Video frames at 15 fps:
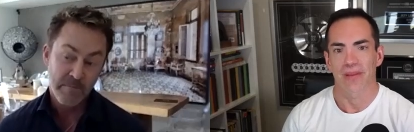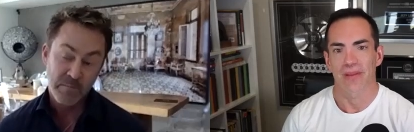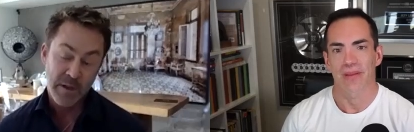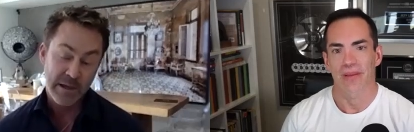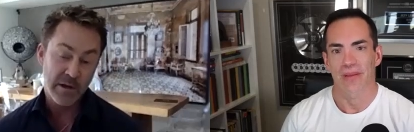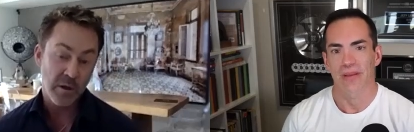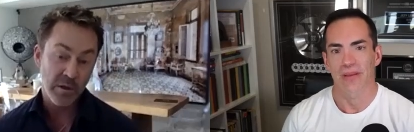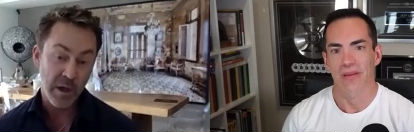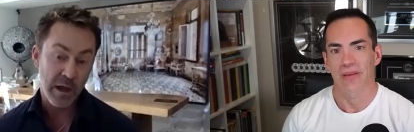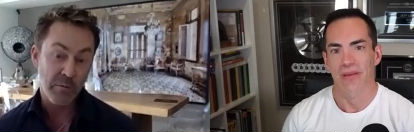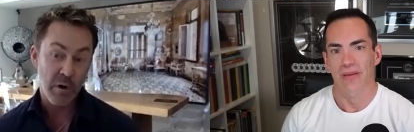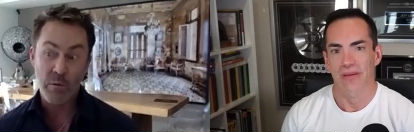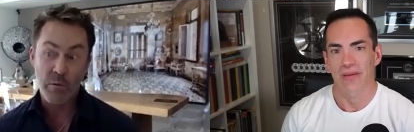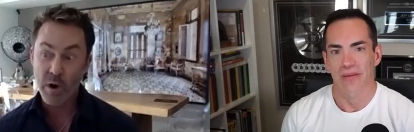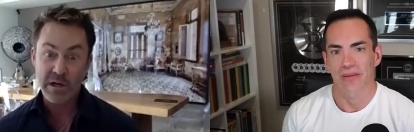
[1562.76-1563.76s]
Speaker 1: you know, it,
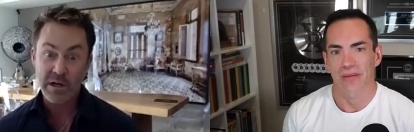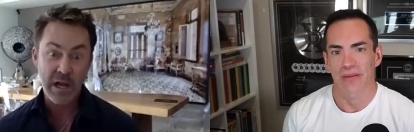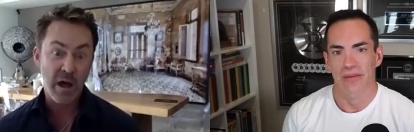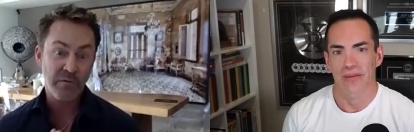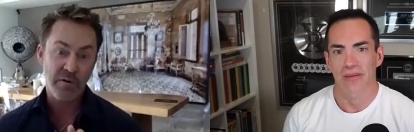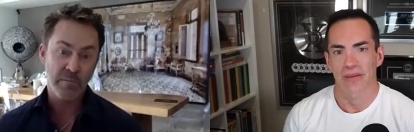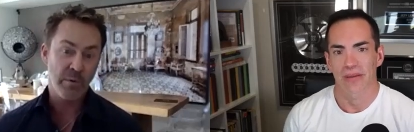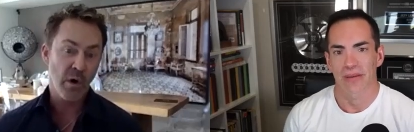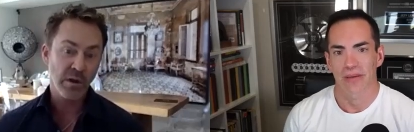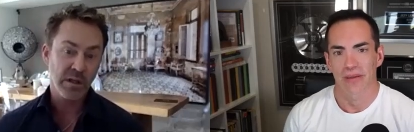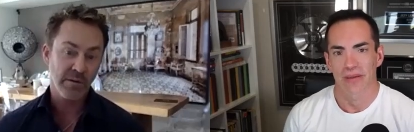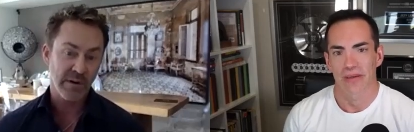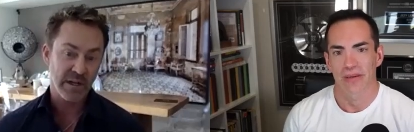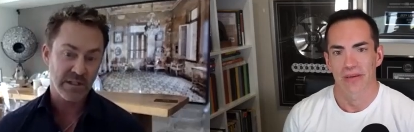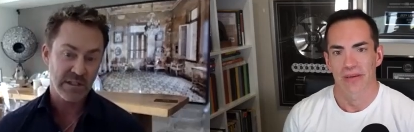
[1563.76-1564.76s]
it worked out for both of
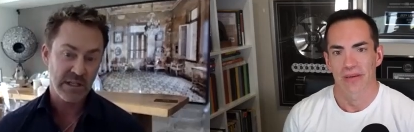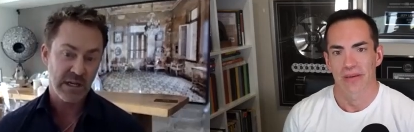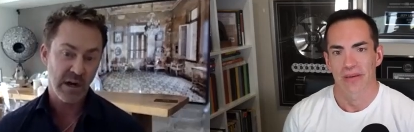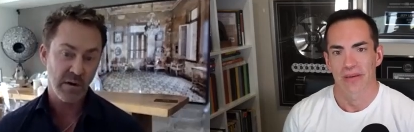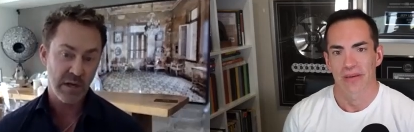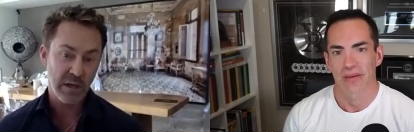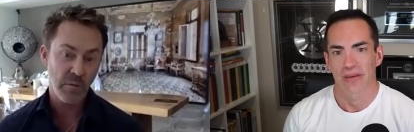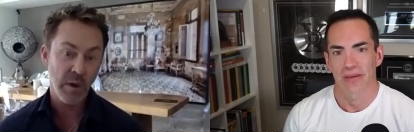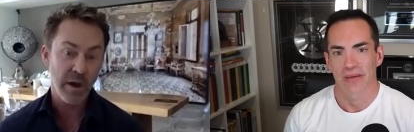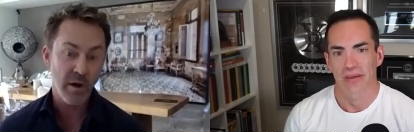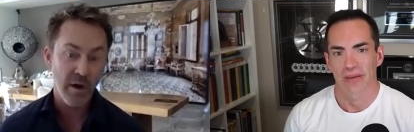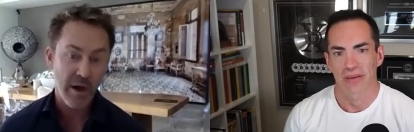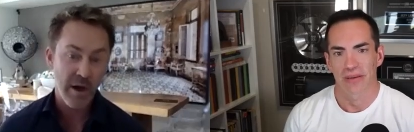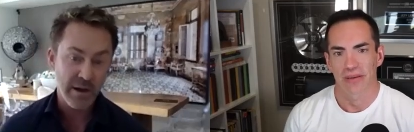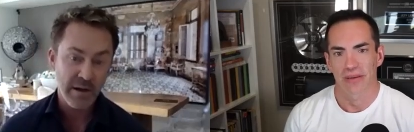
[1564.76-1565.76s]
us. You know, he went
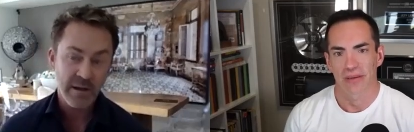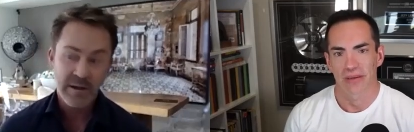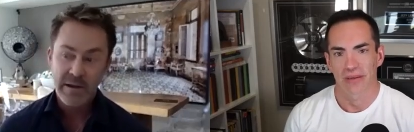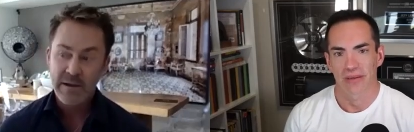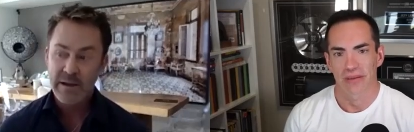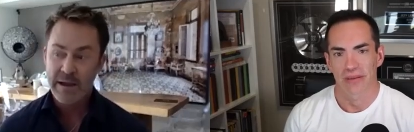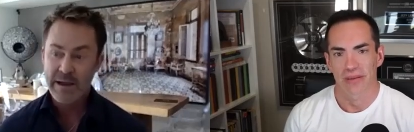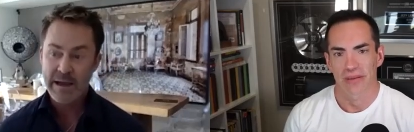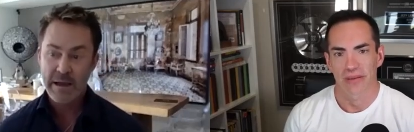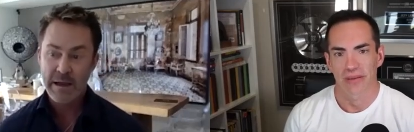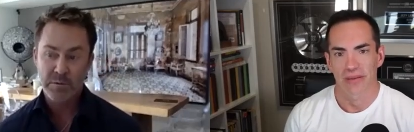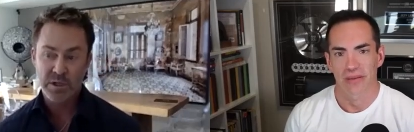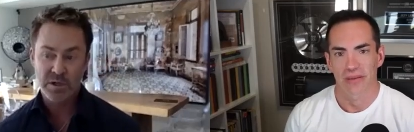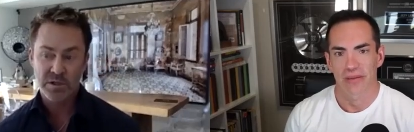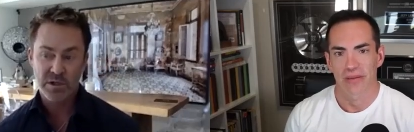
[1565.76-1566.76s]
on um,
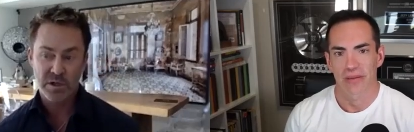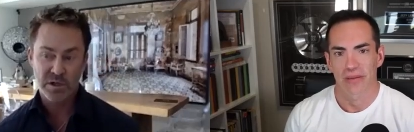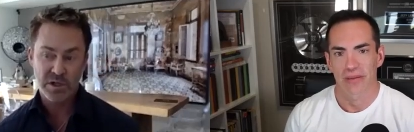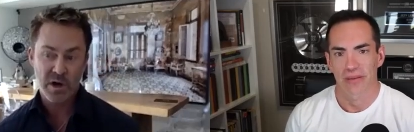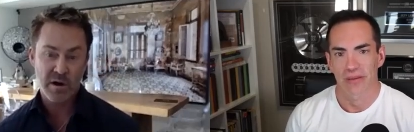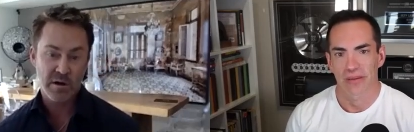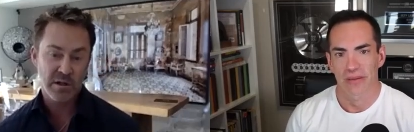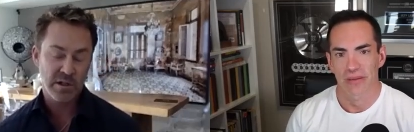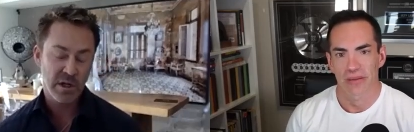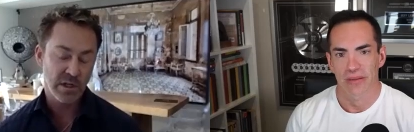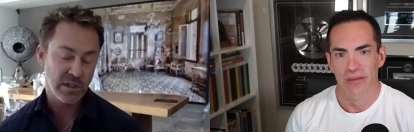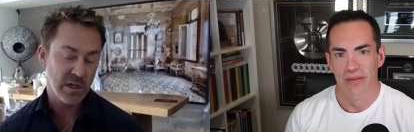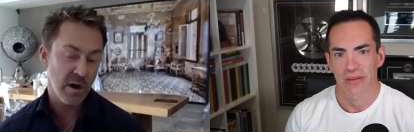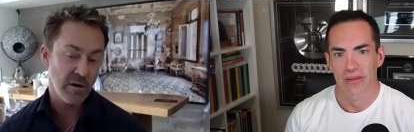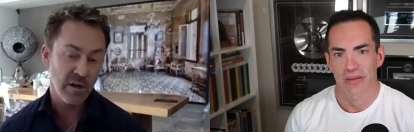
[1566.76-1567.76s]
to, to, start, to
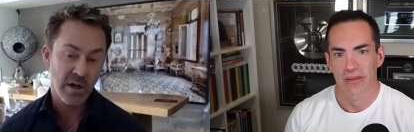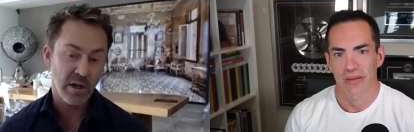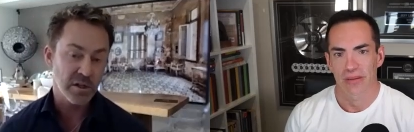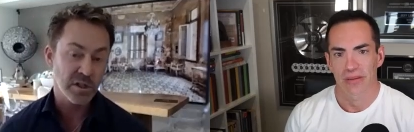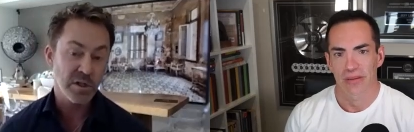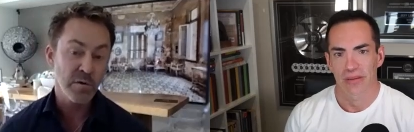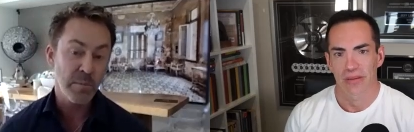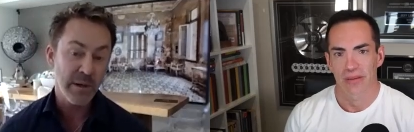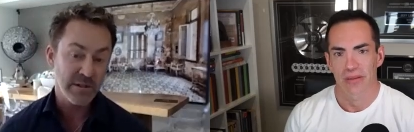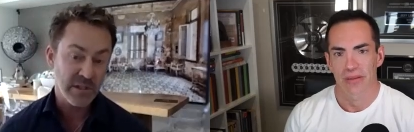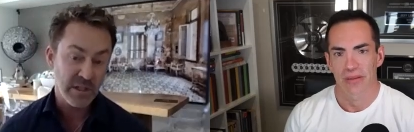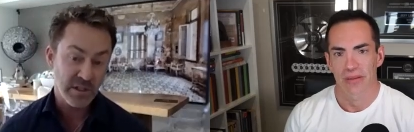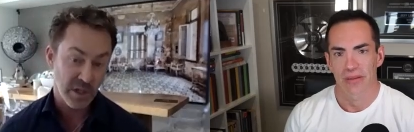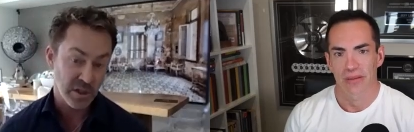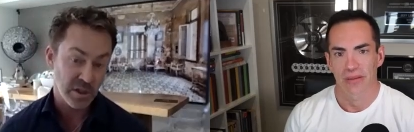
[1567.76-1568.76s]
start a, a, shoe
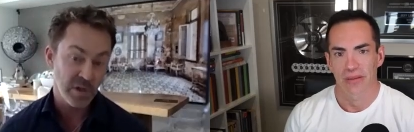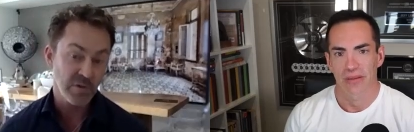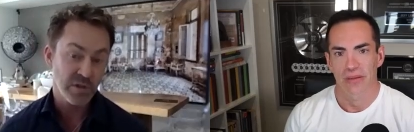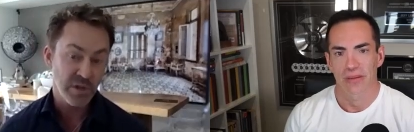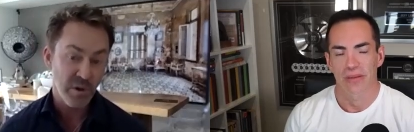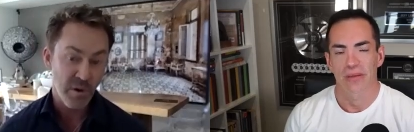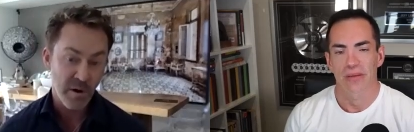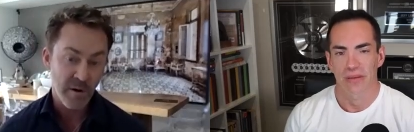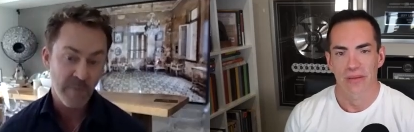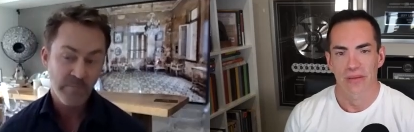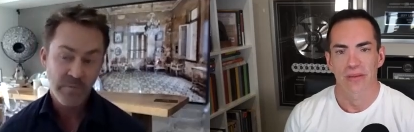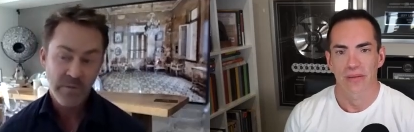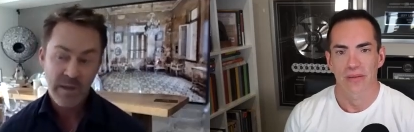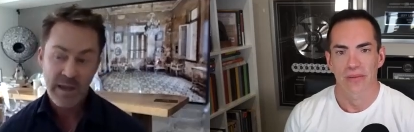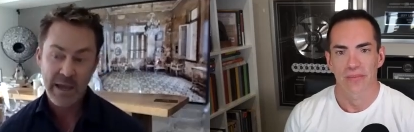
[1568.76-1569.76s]
business, a shoe store.
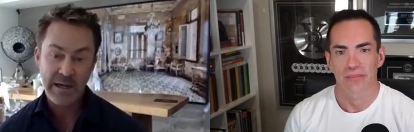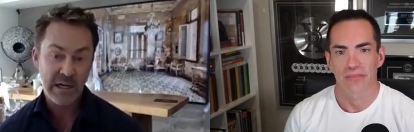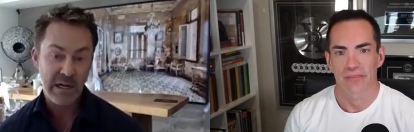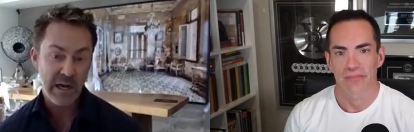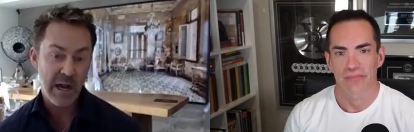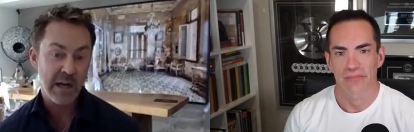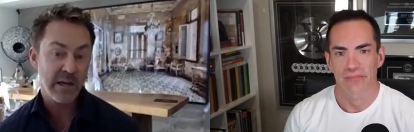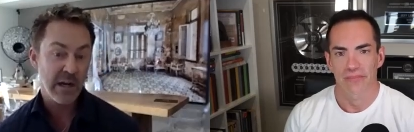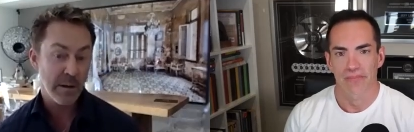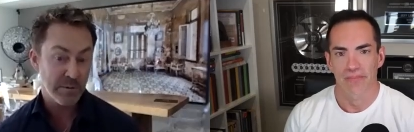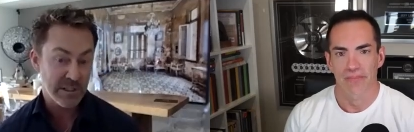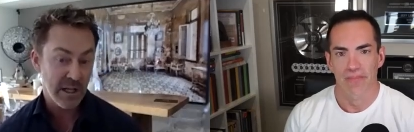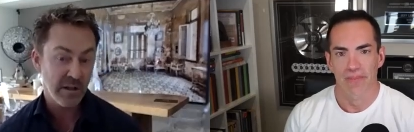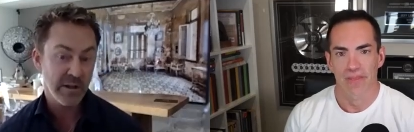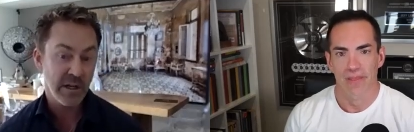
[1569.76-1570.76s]
And it ended up
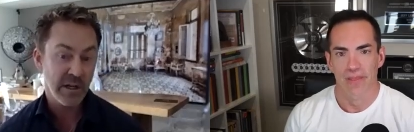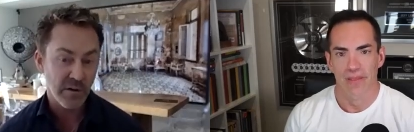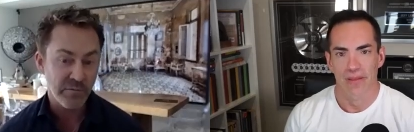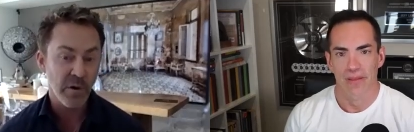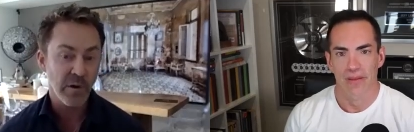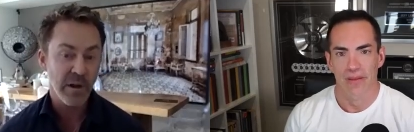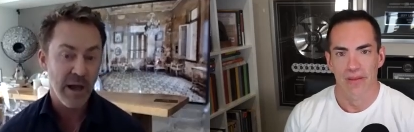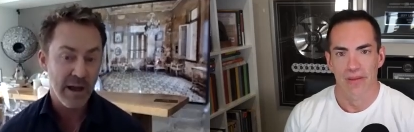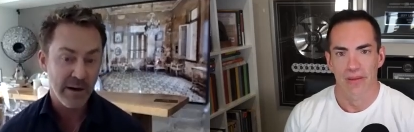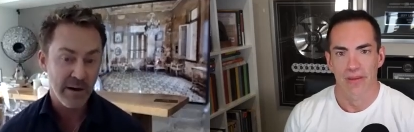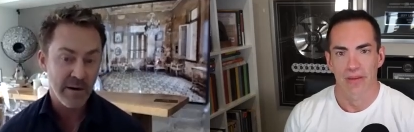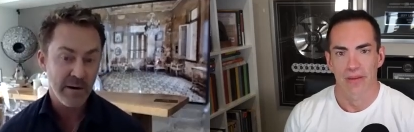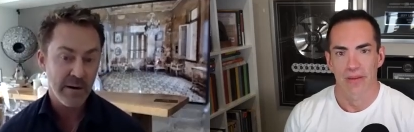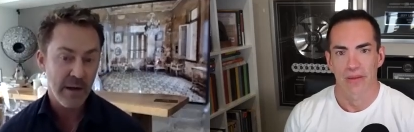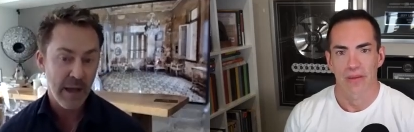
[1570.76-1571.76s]
selling it to Foot
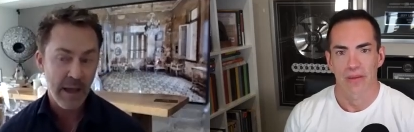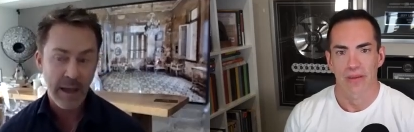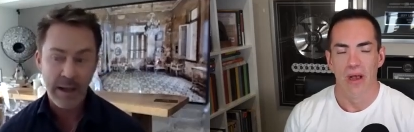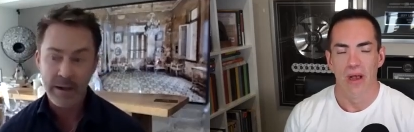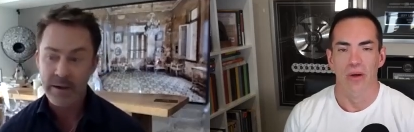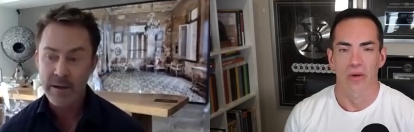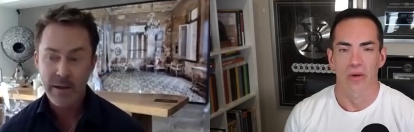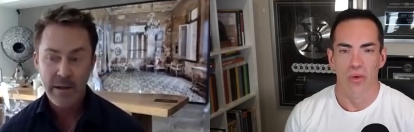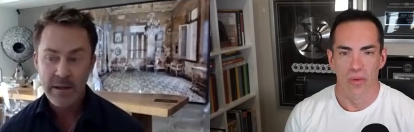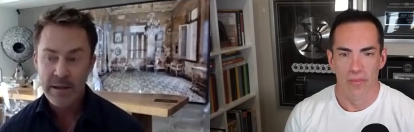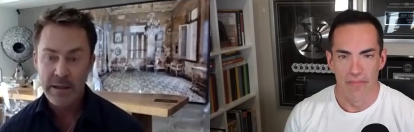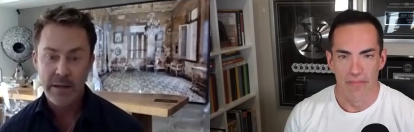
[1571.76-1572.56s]
Locker, and oh, cool.